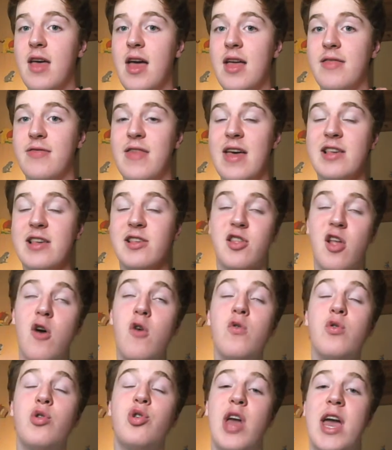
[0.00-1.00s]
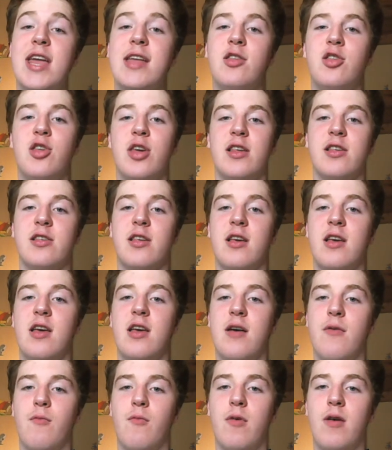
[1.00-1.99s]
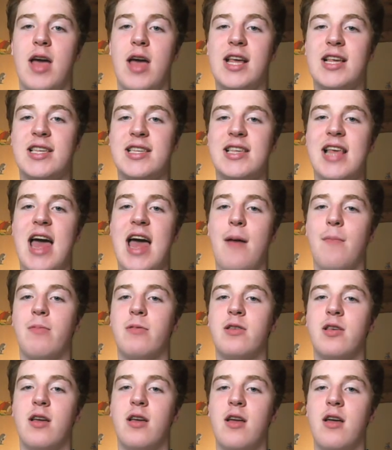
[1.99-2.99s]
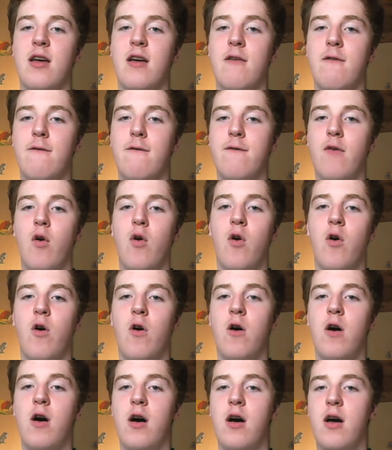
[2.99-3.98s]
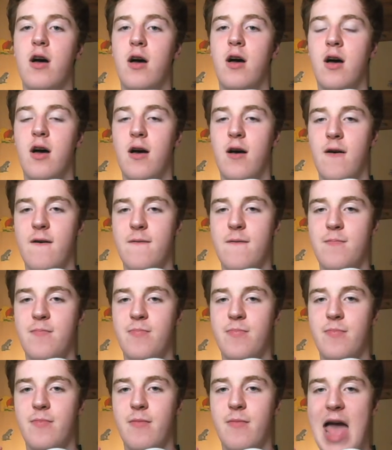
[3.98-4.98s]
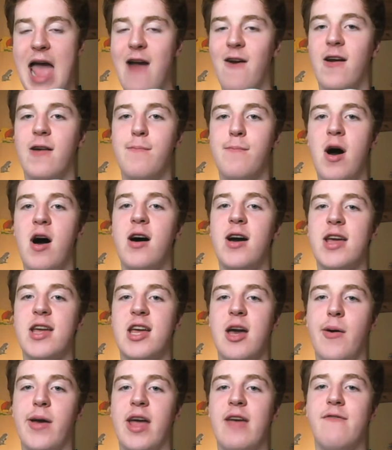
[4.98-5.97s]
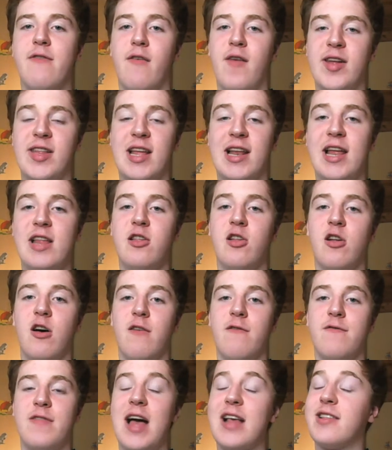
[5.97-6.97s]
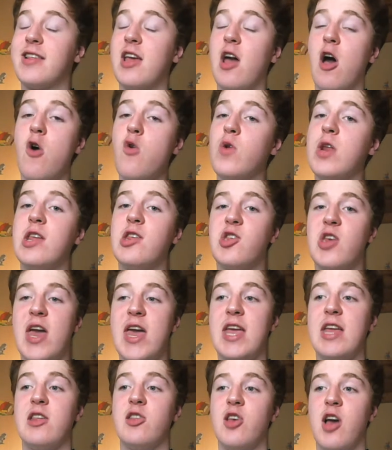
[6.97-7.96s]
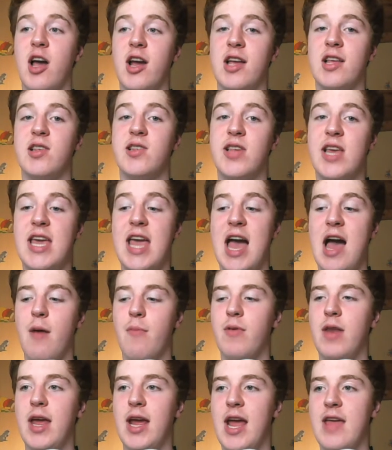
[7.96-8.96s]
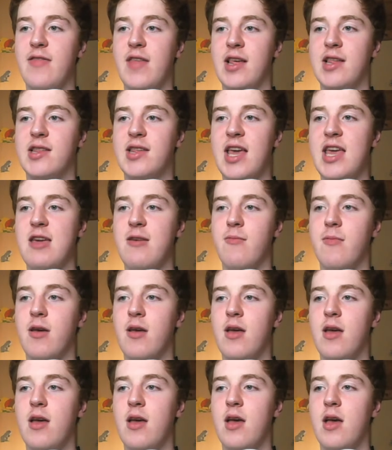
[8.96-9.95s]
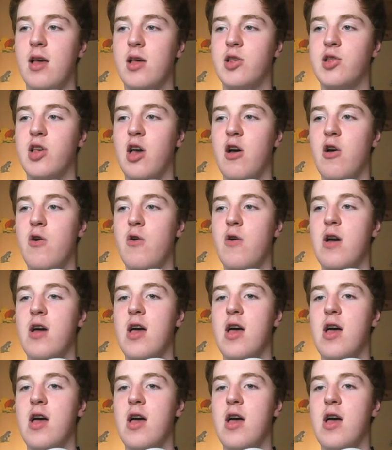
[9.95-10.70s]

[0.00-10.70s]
there's no changes except for Eric Bailly coming in for Victor Lindelof. That's the only change I can see happening in this team. So